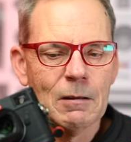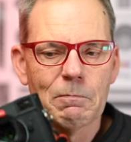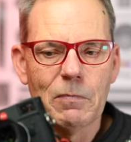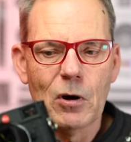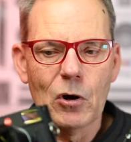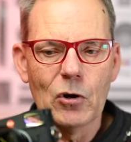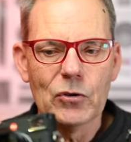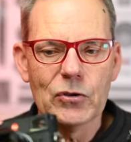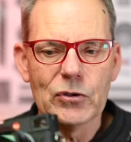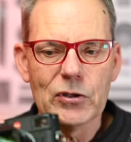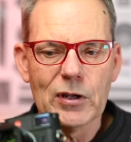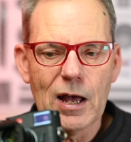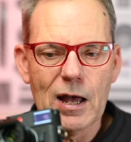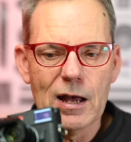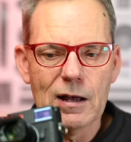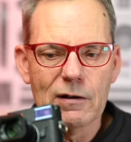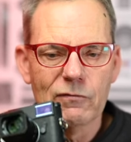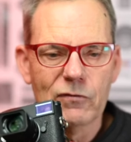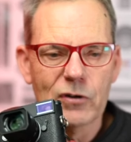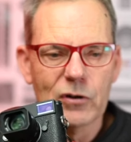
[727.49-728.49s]
Both
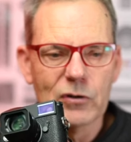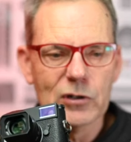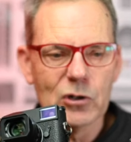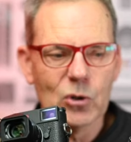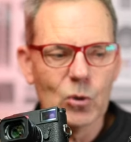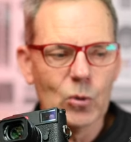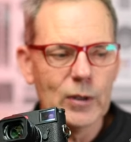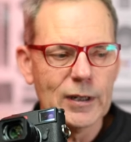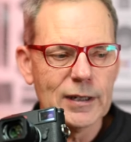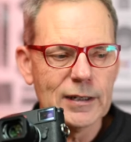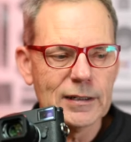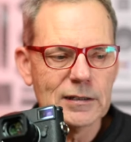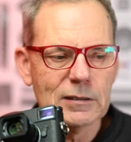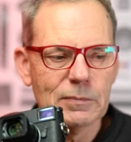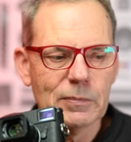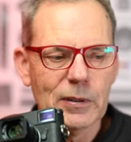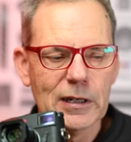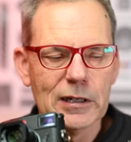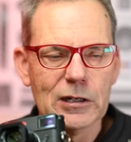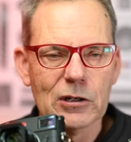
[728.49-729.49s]
are very quick
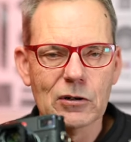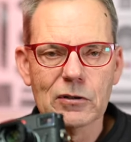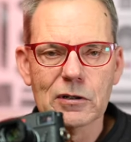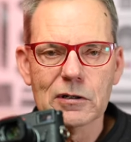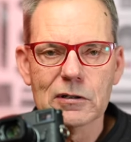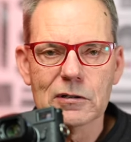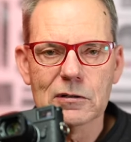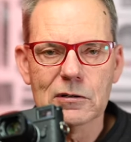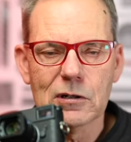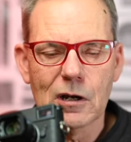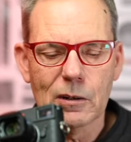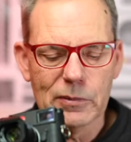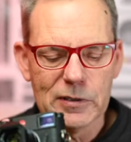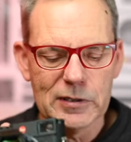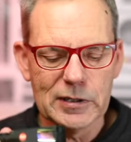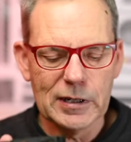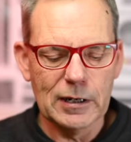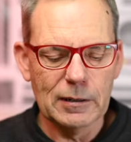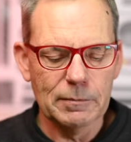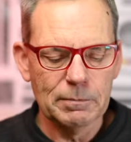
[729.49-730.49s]
depending on the type of
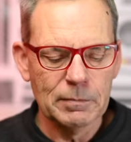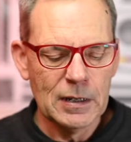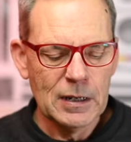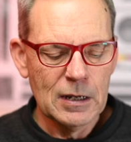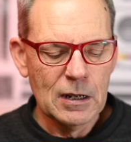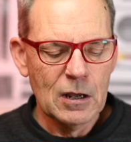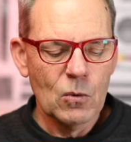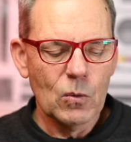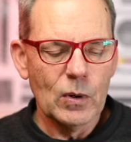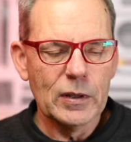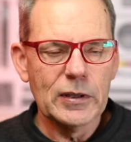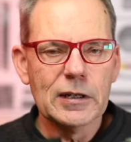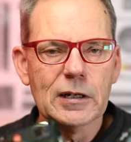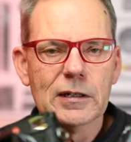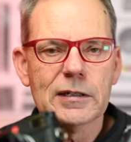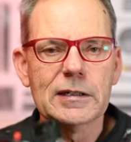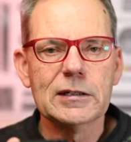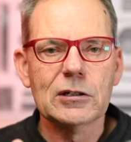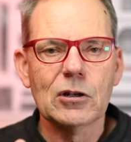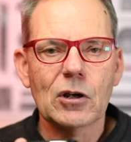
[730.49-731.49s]
setup. One thing I
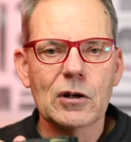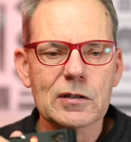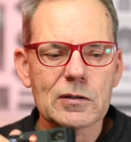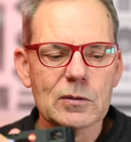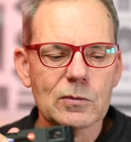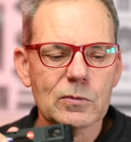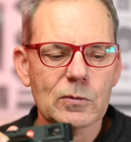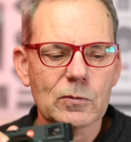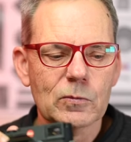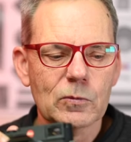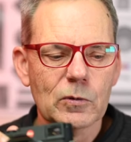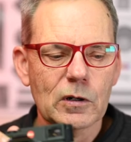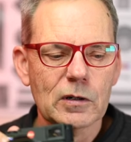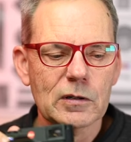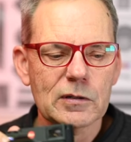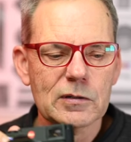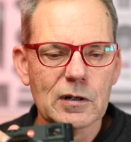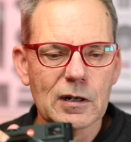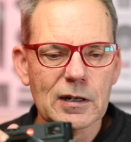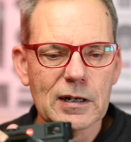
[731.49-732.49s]
did notice
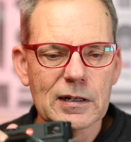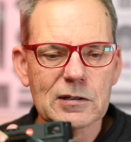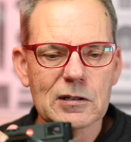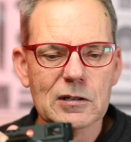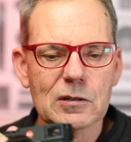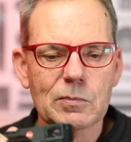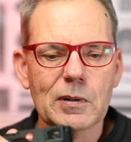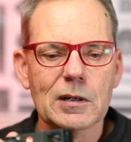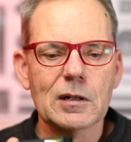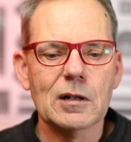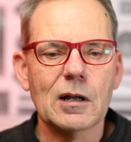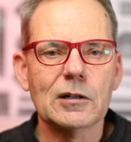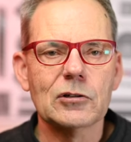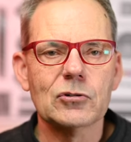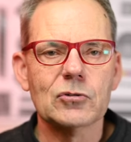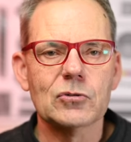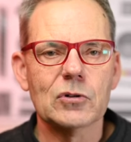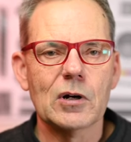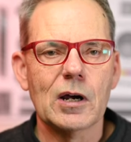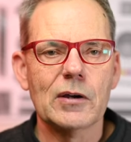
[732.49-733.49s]
was, I guess it's a bit
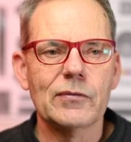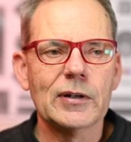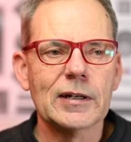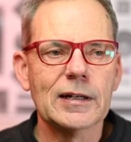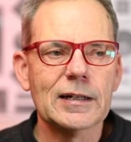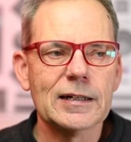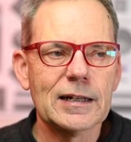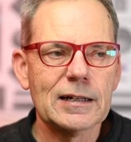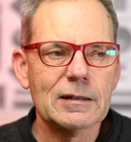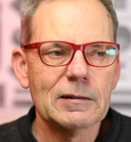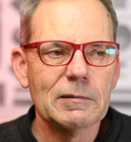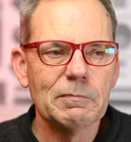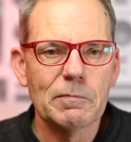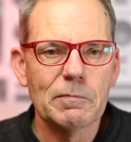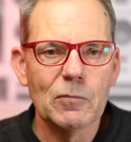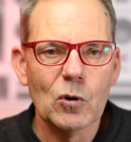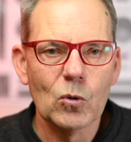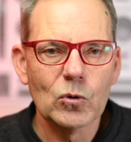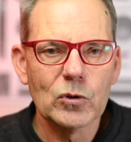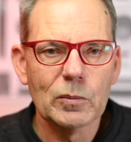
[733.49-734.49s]
like driving an
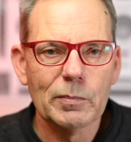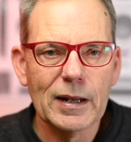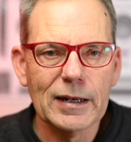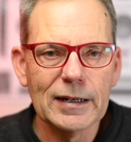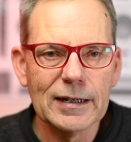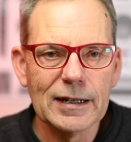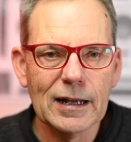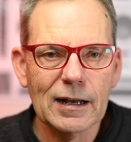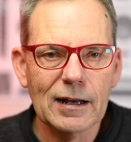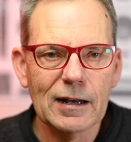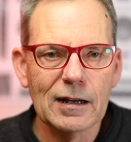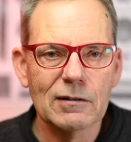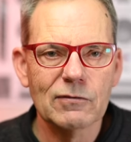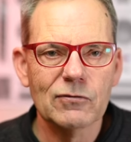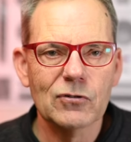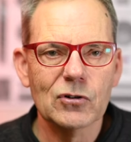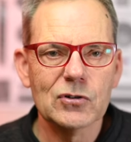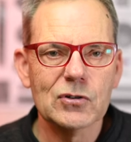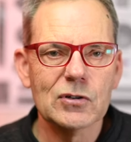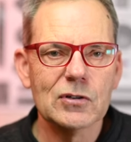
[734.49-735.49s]
automatic car
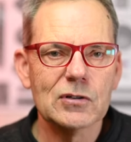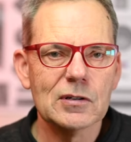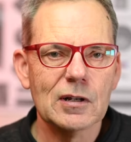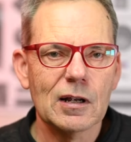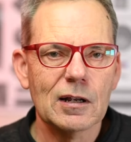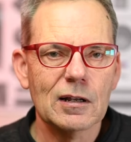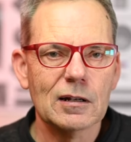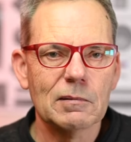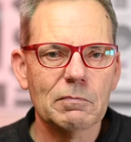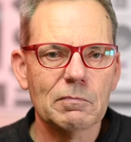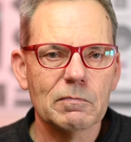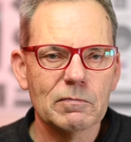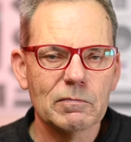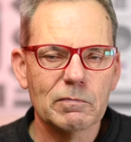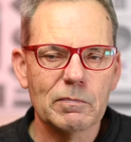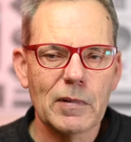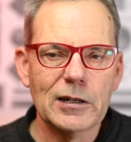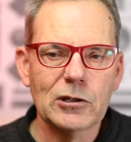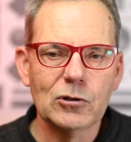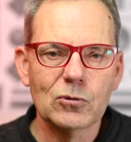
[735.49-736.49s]
versus a
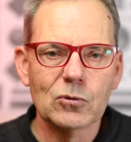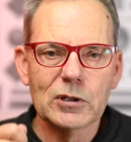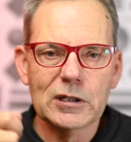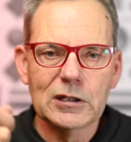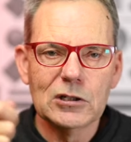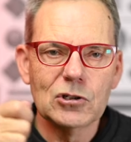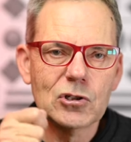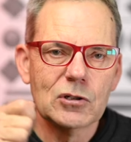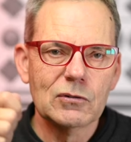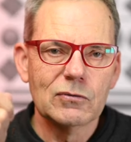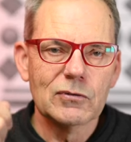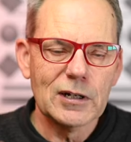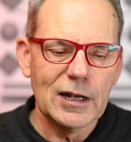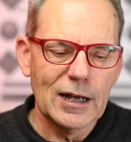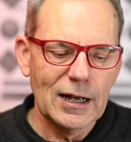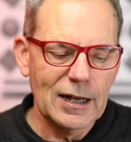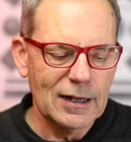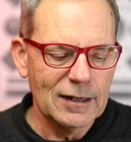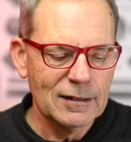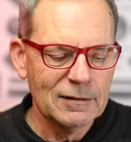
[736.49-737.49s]
manual gear shift
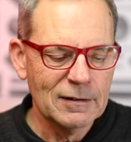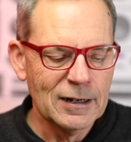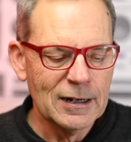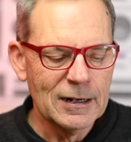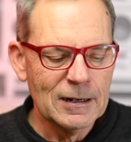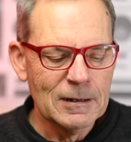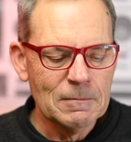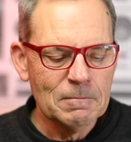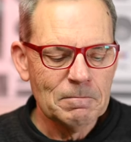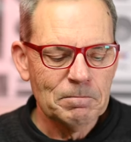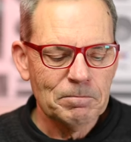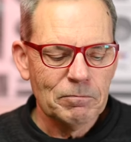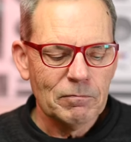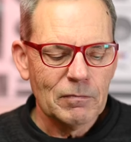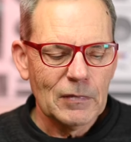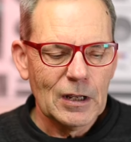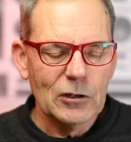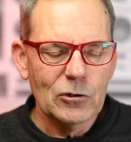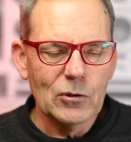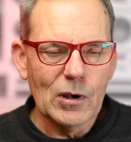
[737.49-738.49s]
car.
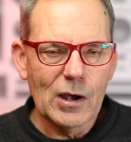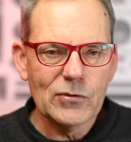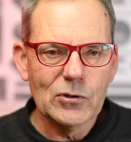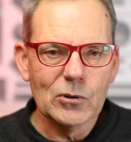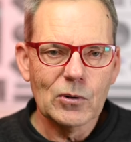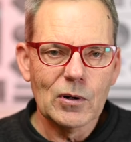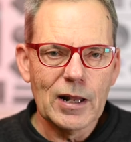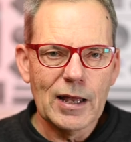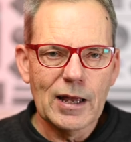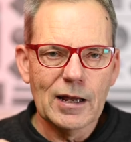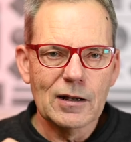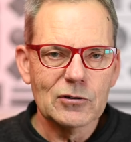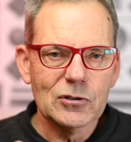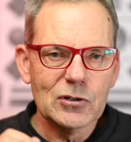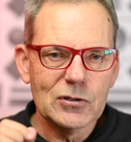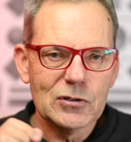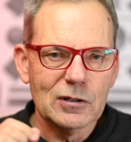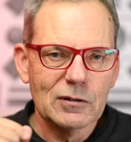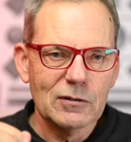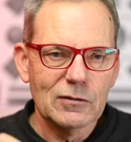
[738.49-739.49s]
You have to allow
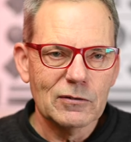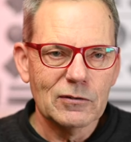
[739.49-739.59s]
just a